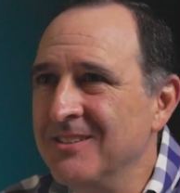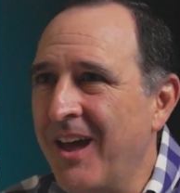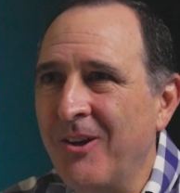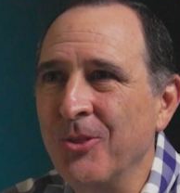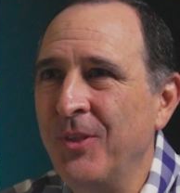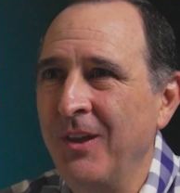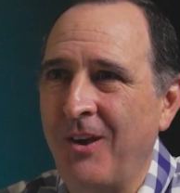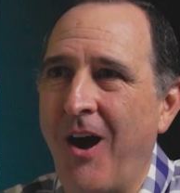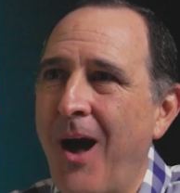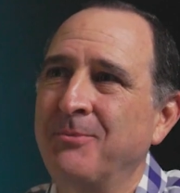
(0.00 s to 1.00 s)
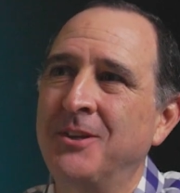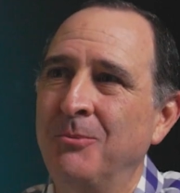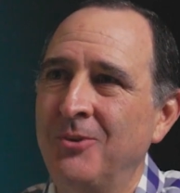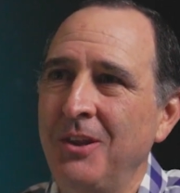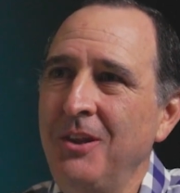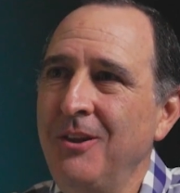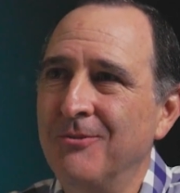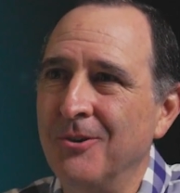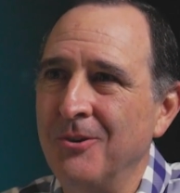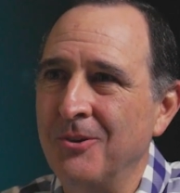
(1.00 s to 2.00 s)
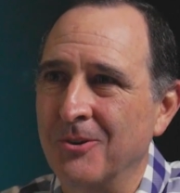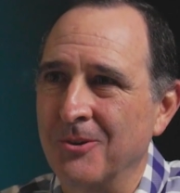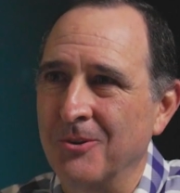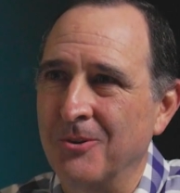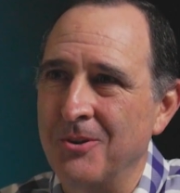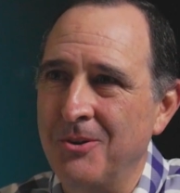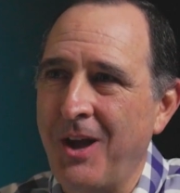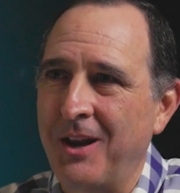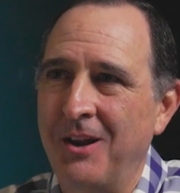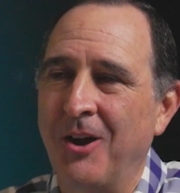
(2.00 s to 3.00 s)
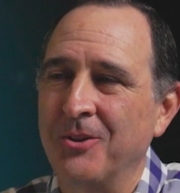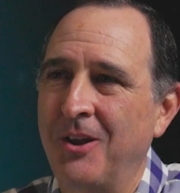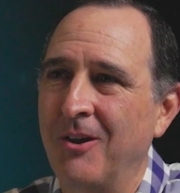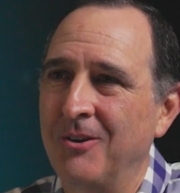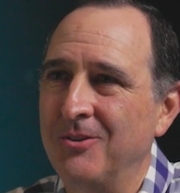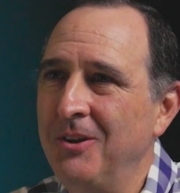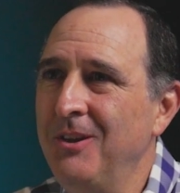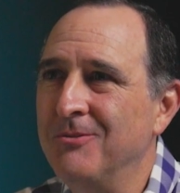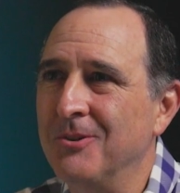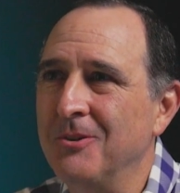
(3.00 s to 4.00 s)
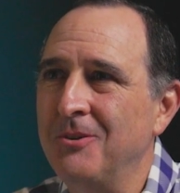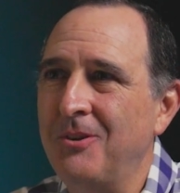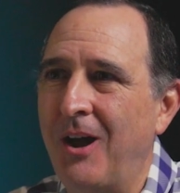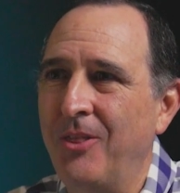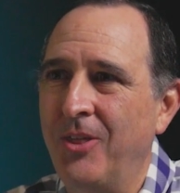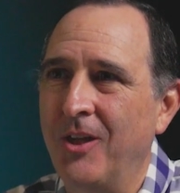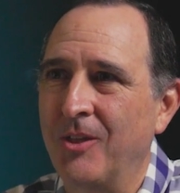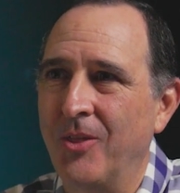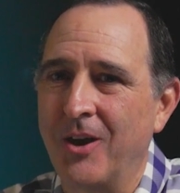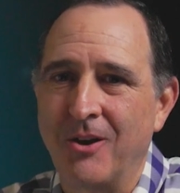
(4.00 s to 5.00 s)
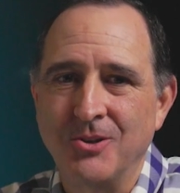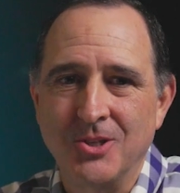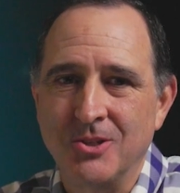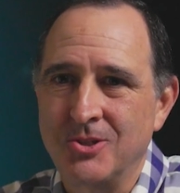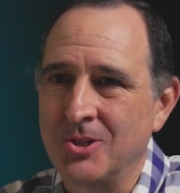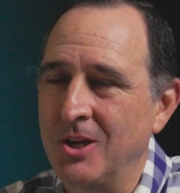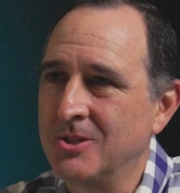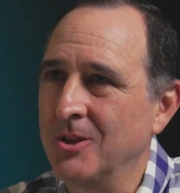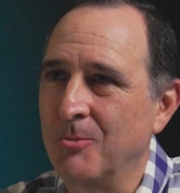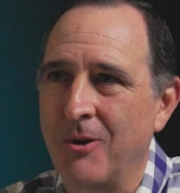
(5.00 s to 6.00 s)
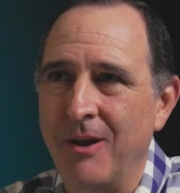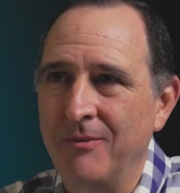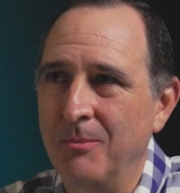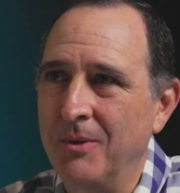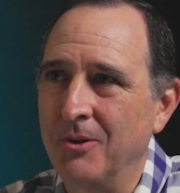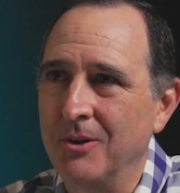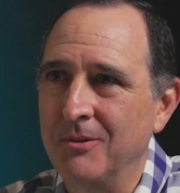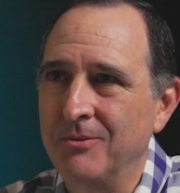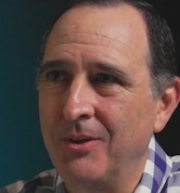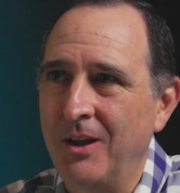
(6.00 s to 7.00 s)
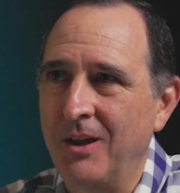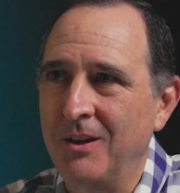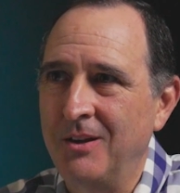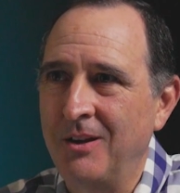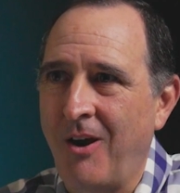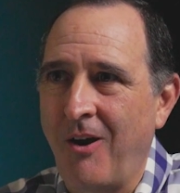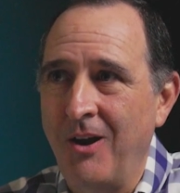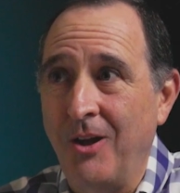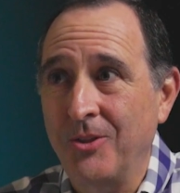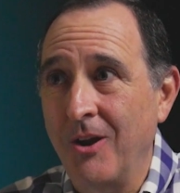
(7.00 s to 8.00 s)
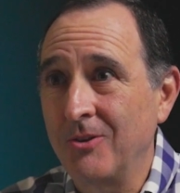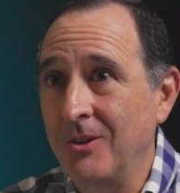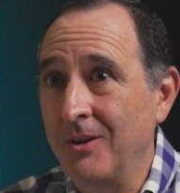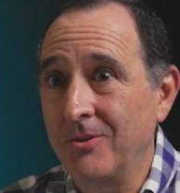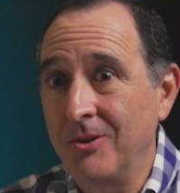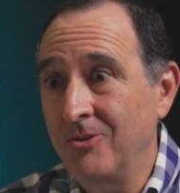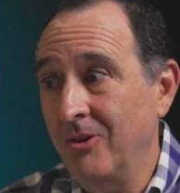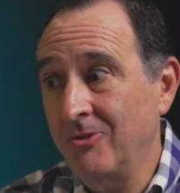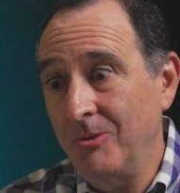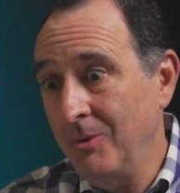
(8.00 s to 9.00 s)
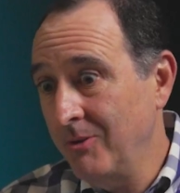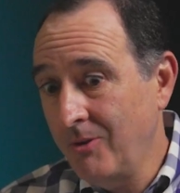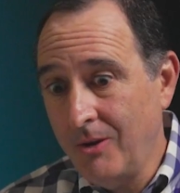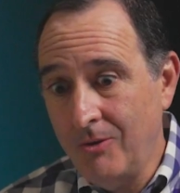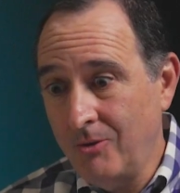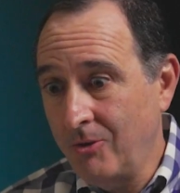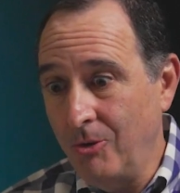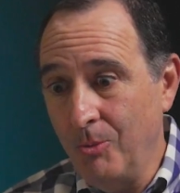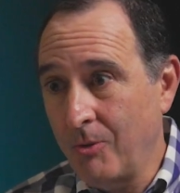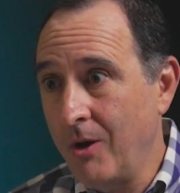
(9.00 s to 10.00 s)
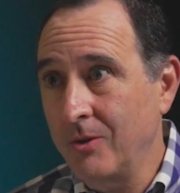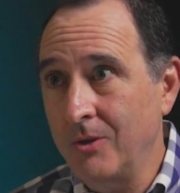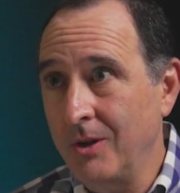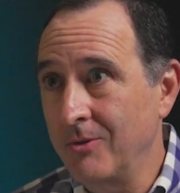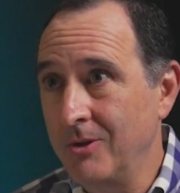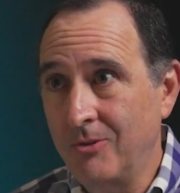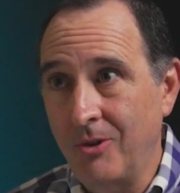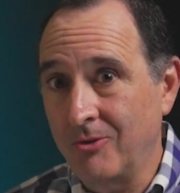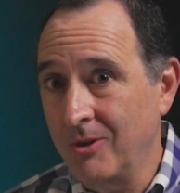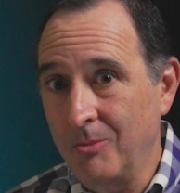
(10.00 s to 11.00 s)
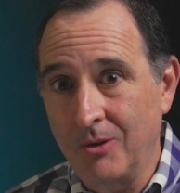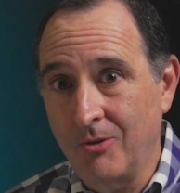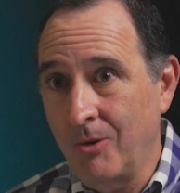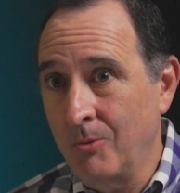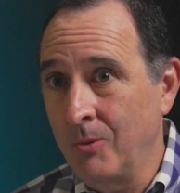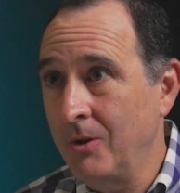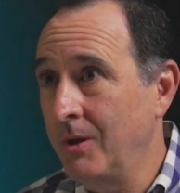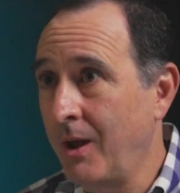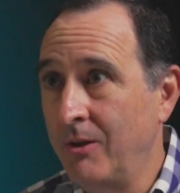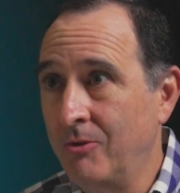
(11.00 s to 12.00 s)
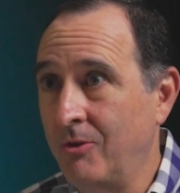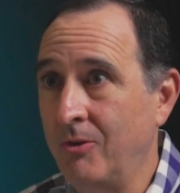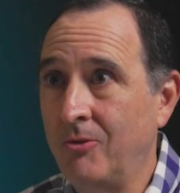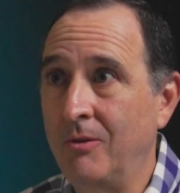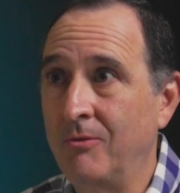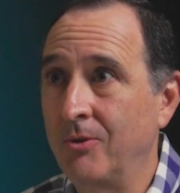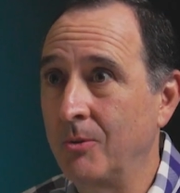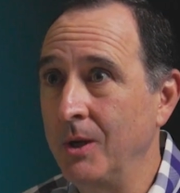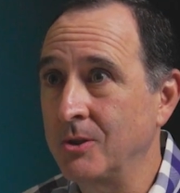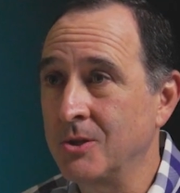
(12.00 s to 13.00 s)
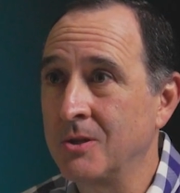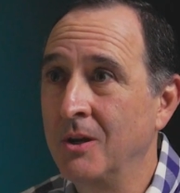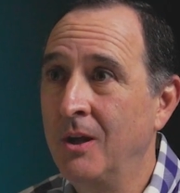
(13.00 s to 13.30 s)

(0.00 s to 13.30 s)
don't think Optum's evil or United Healthcare is evil. I think they're just chasing the profit motive, and our healthcare delivery system is a two-pronged delivery system. It's a really nice system for the rich